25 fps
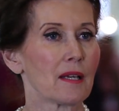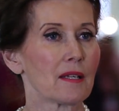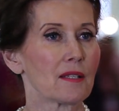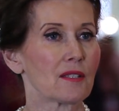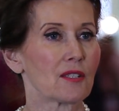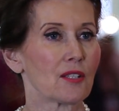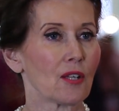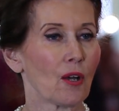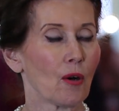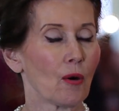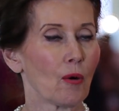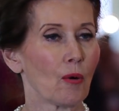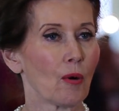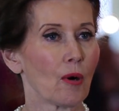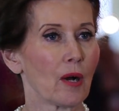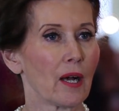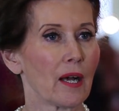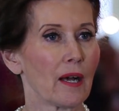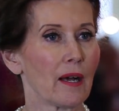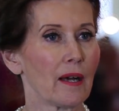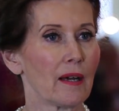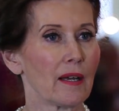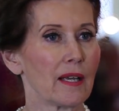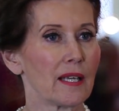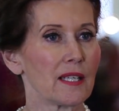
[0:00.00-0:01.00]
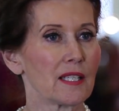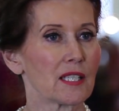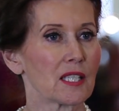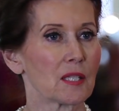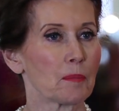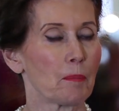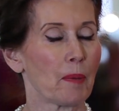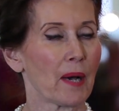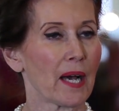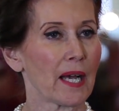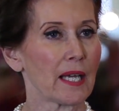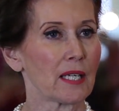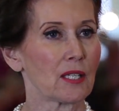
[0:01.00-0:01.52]
So in
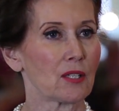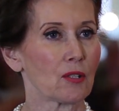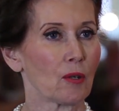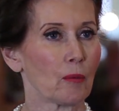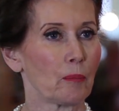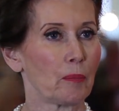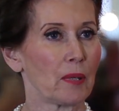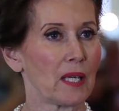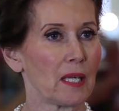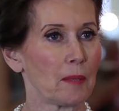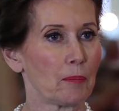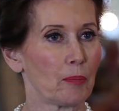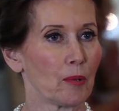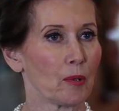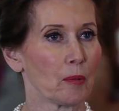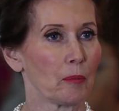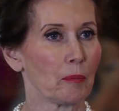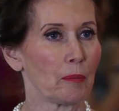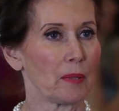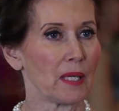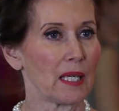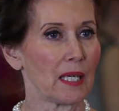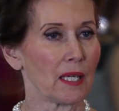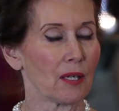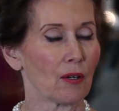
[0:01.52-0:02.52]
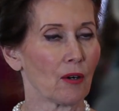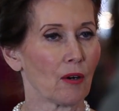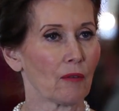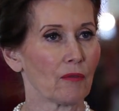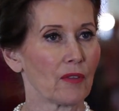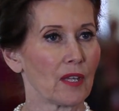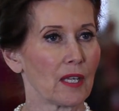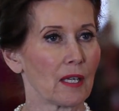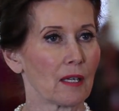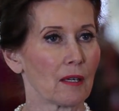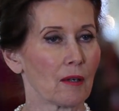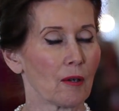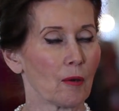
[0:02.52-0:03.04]
spite of people being of
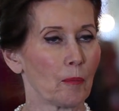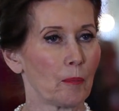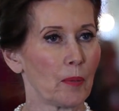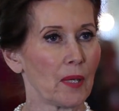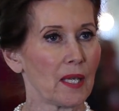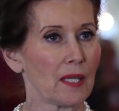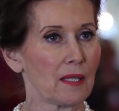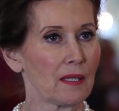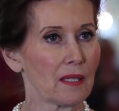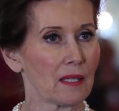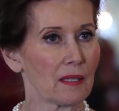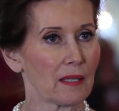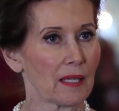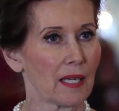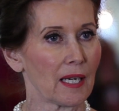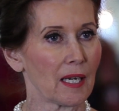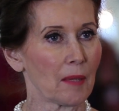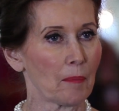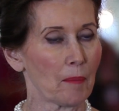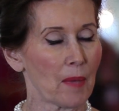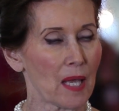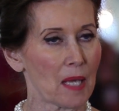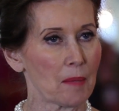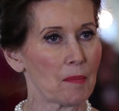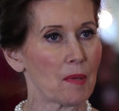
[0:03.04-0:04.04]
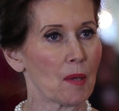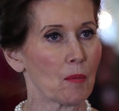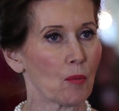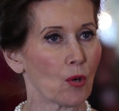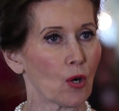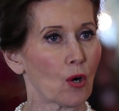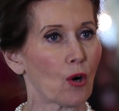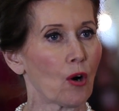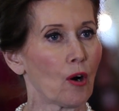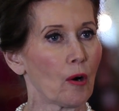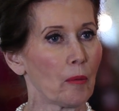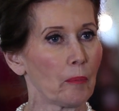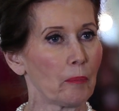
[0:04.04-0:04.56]
the opinion that it may be
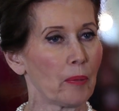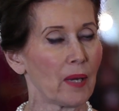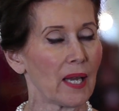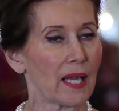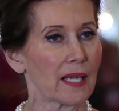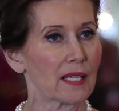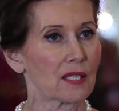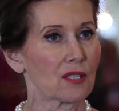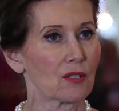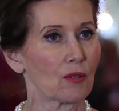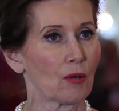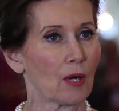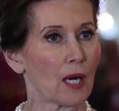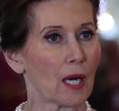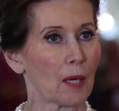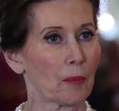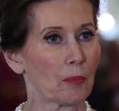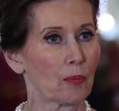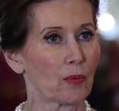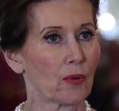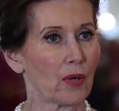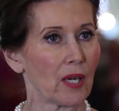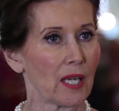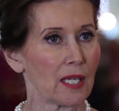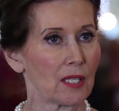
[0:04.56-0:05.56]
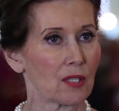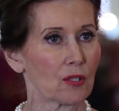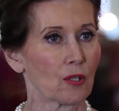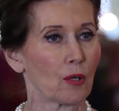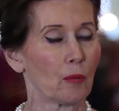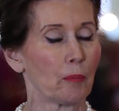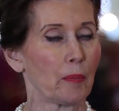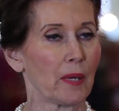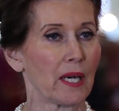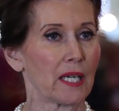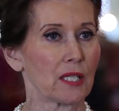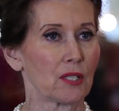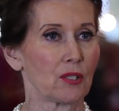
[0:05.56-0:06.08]
more complex to upgrade
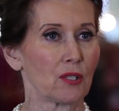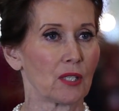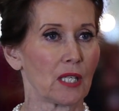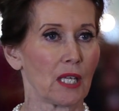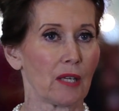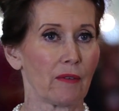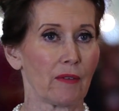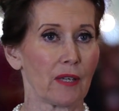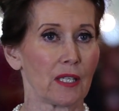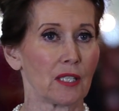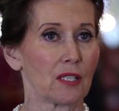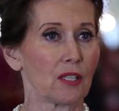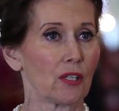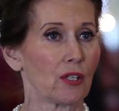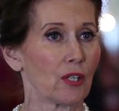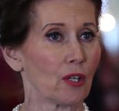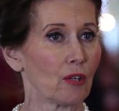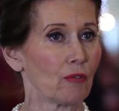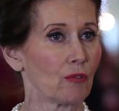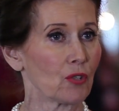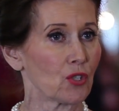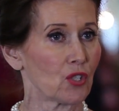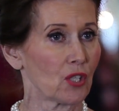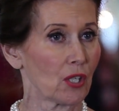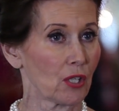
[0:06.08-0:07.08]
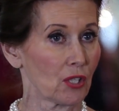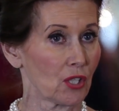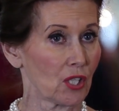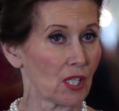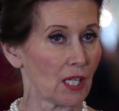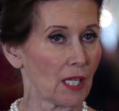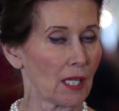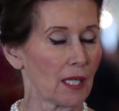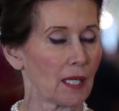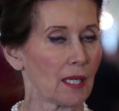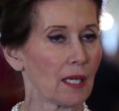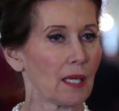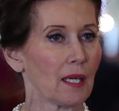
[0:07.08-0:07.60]
compared to giving de novo
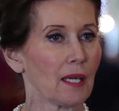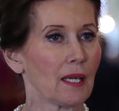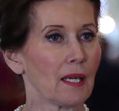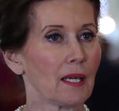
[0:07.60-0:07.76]
CRT,